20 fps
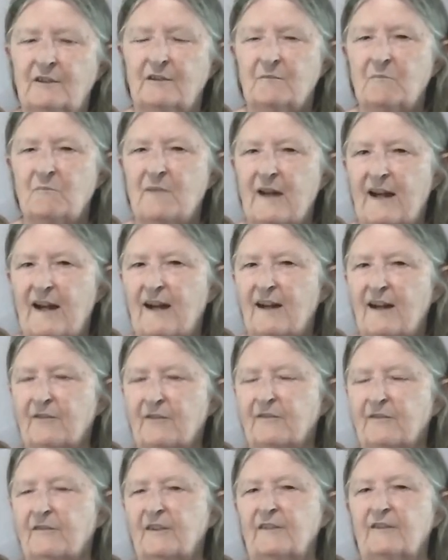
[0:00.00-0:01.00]

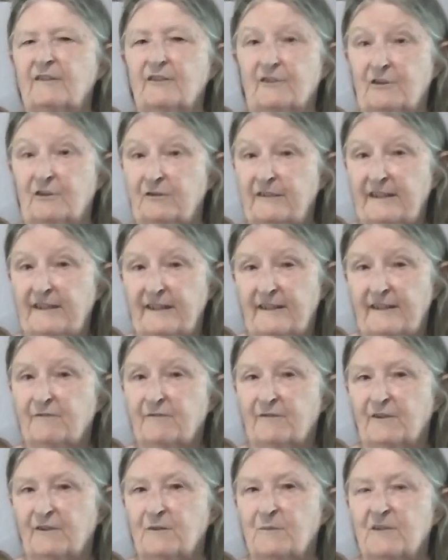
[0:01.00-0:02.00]
path that they're creating
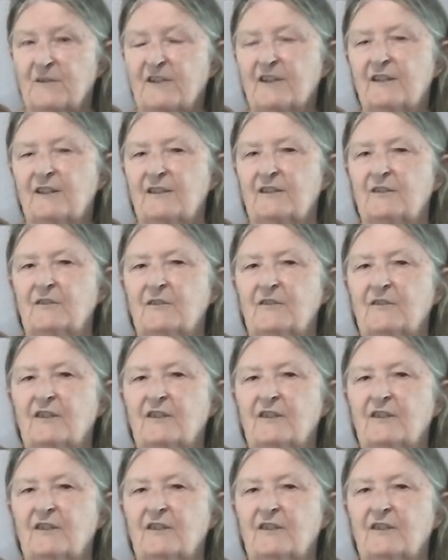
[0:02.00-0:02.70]
for themselves,